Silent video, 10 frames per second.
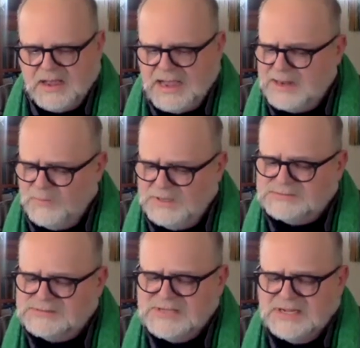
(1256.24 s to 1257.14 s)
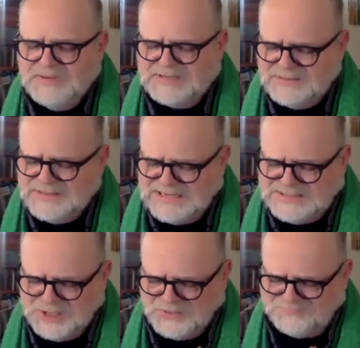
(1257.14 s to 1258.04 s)
I will, but
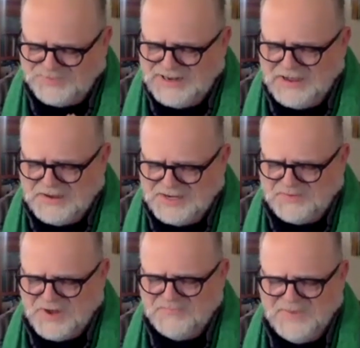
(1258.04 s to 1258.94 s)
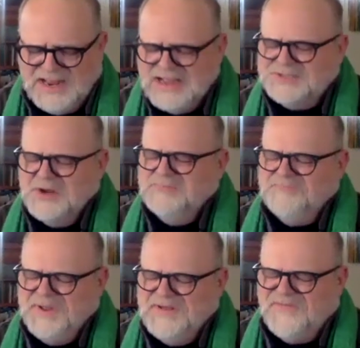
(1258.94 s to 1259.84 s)
don't be hard upon me.
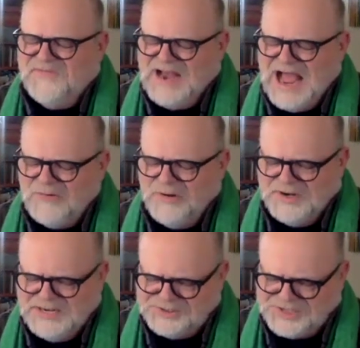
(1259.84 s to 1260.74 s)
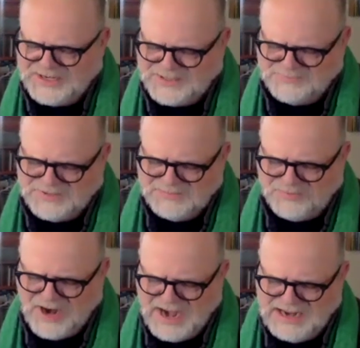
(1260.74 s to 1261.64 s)
Don't be flowery, Jacob,
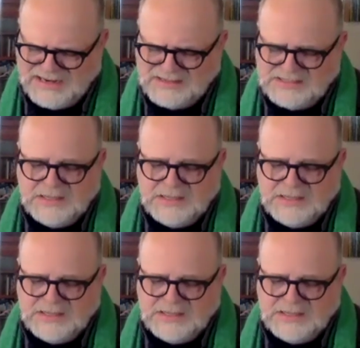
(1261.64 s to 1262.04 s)
pray.